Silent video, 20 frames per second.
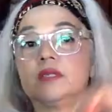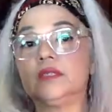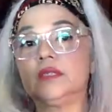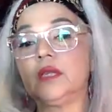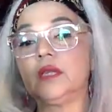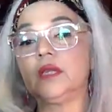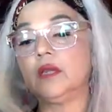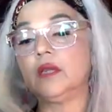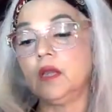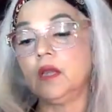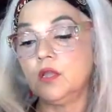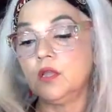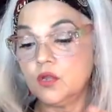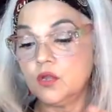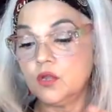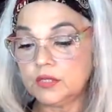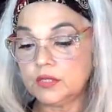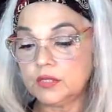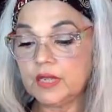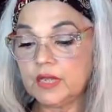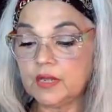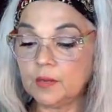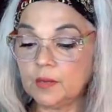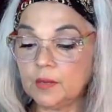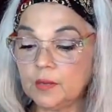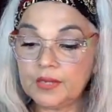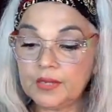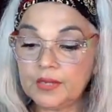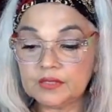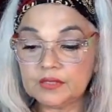take you can take a
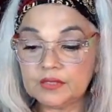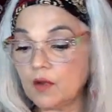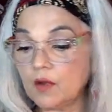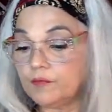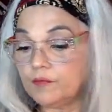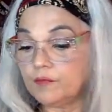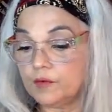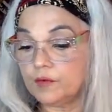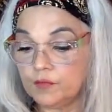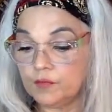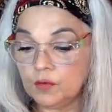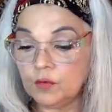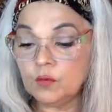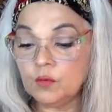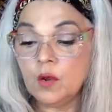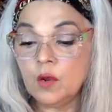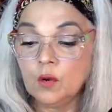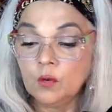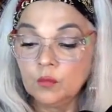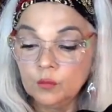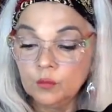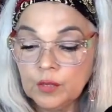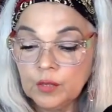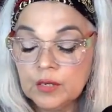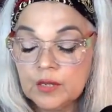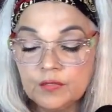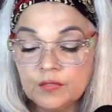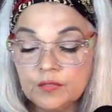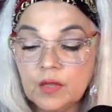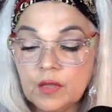best offer. If you
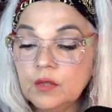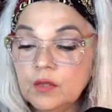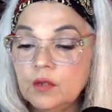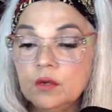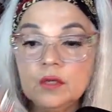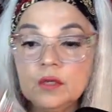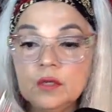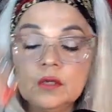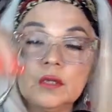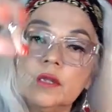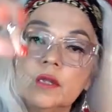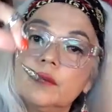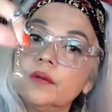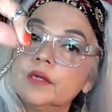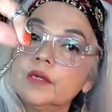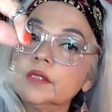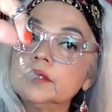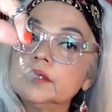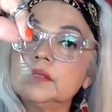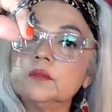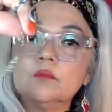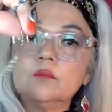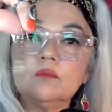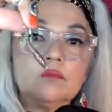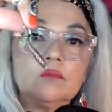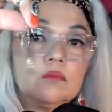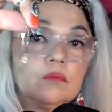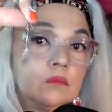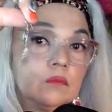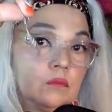really think your little earrings
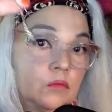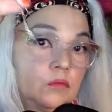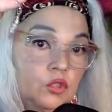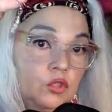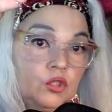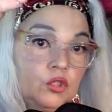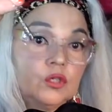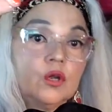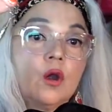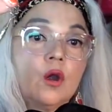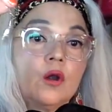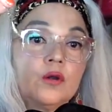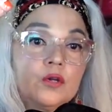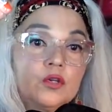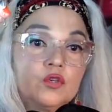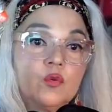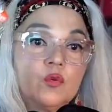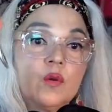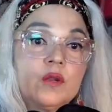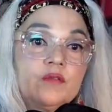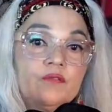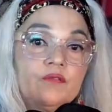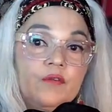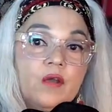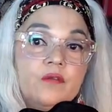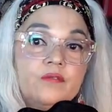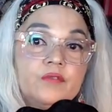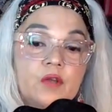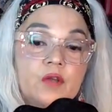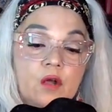should garner twenty
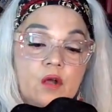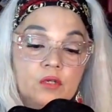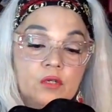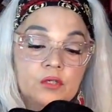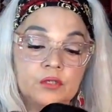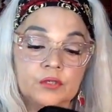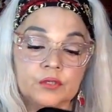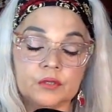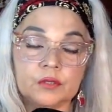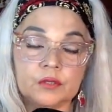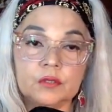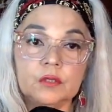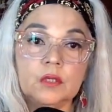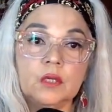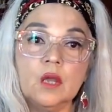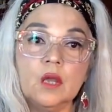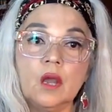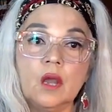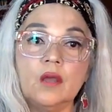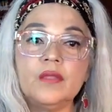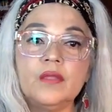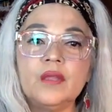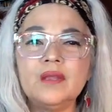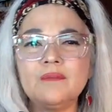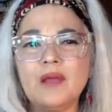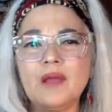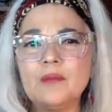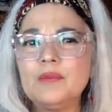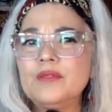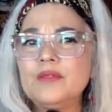five dollars, I think it
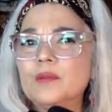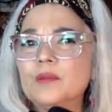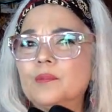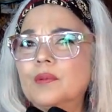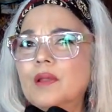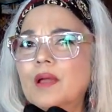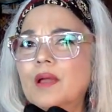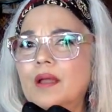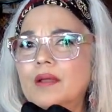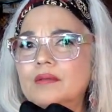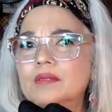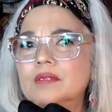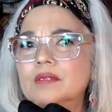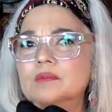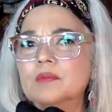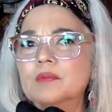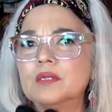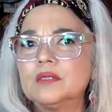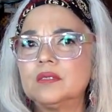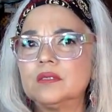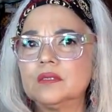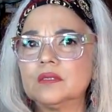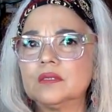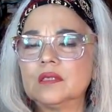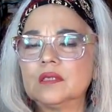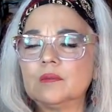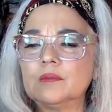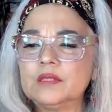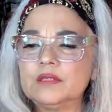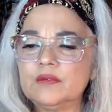might be the black that's messing this
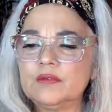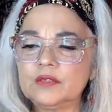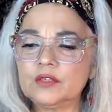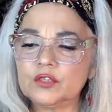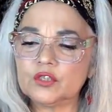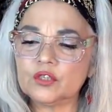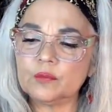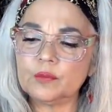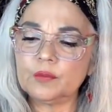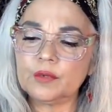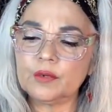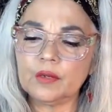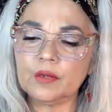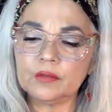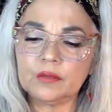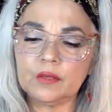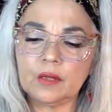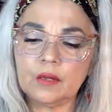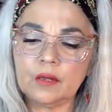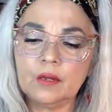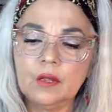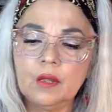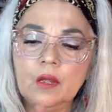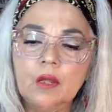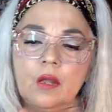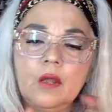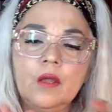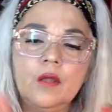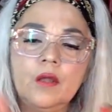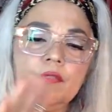up. Let me see if I can show better like that.
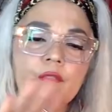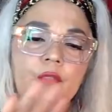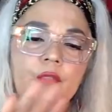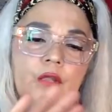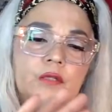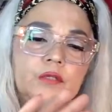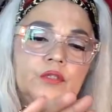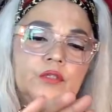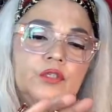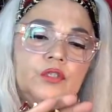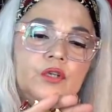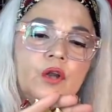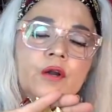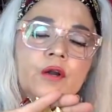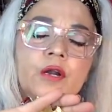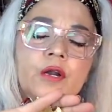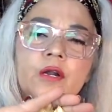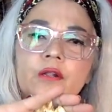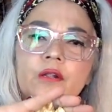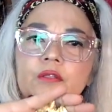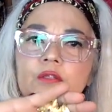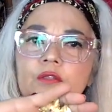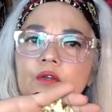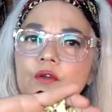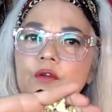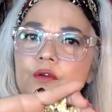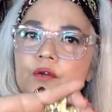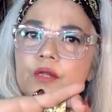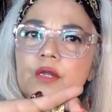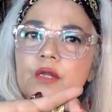Then start it at
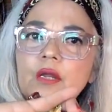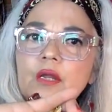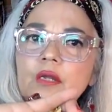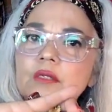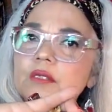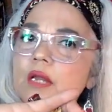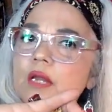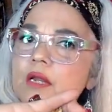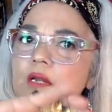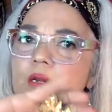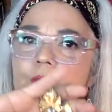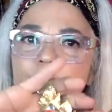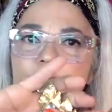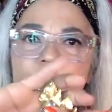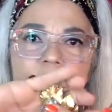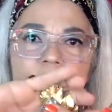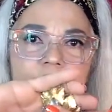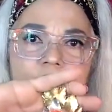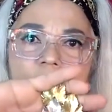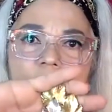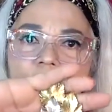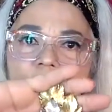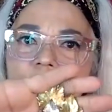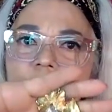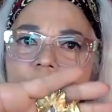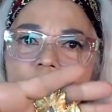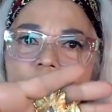thirty and take a best offer of